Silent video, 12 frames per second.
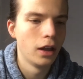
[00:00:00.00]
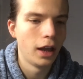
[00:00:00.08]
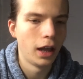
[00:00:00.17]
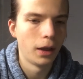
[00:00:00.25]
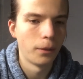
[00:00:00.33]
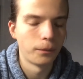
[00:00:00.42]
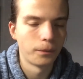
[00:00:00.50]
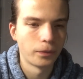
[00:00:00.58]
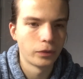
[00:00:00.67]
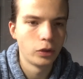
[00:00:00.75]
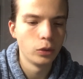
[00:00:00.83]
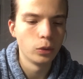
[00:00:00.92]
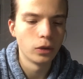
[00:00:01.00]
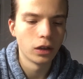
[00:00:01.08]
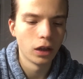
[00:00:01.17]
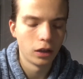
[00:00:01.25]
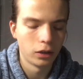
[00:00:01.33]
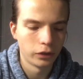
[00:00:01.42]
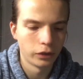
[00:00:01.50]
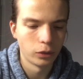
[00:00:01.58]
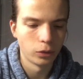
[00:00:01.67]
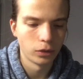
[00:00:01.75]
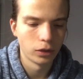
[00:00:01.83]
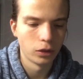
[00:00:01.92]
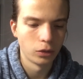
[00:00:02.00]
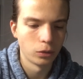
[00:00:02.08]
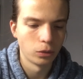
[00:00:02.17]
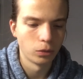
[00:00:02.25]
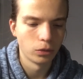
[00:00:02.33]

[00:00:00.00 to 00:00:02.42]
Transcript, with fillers: um, two girls who who